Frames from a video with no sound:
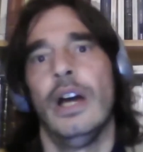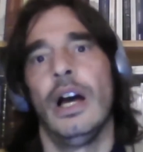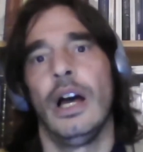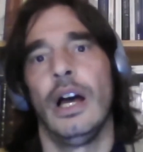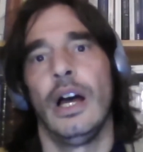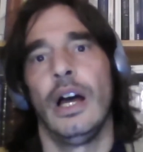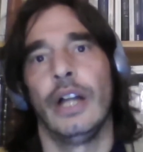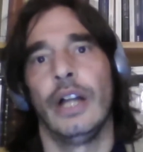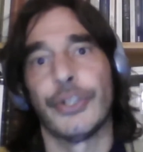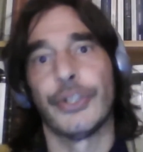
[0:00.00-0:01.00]

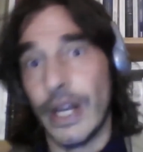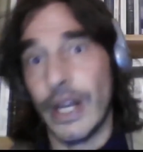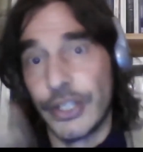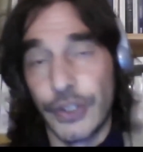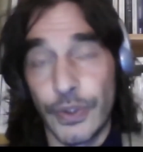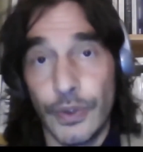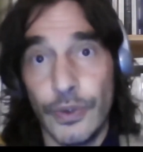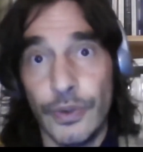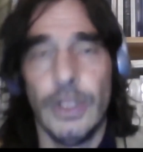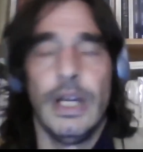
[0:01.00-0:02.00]
try
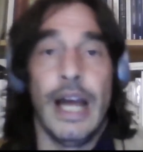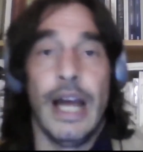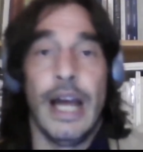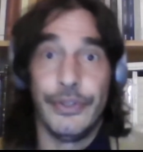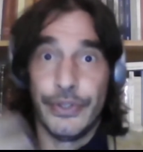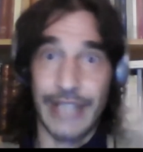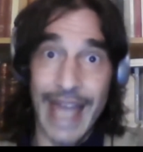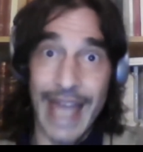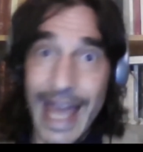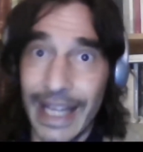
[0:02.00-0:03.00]
to
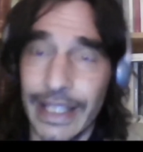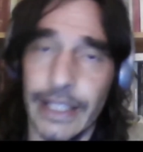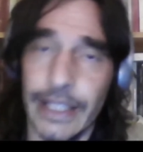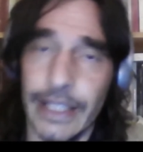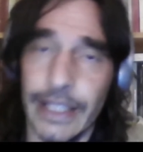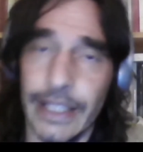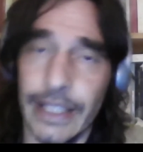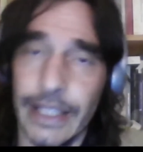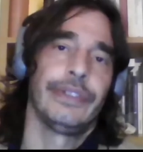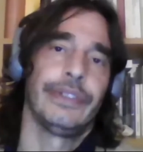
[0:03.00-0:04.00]
understand
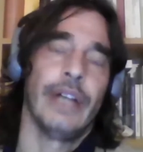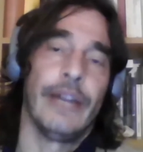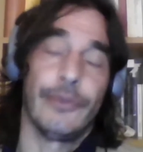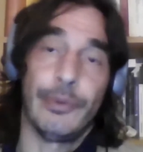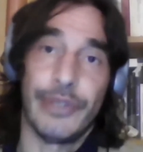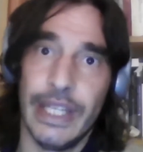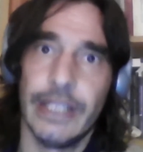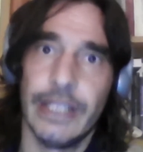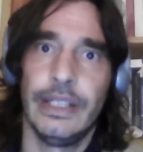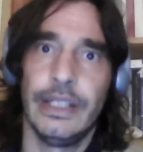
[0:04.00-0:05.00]
this and
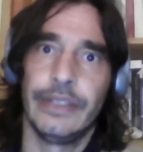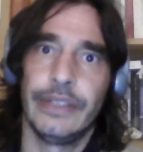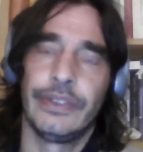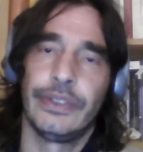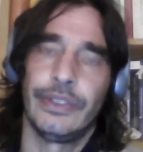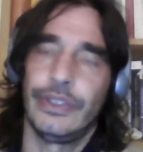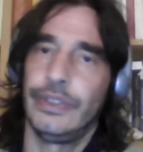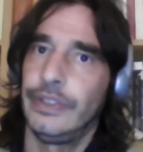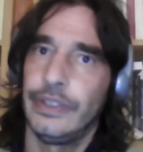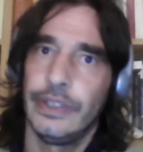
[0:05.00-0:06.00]
represent
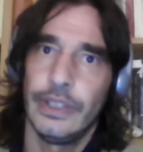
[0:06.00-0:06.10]
these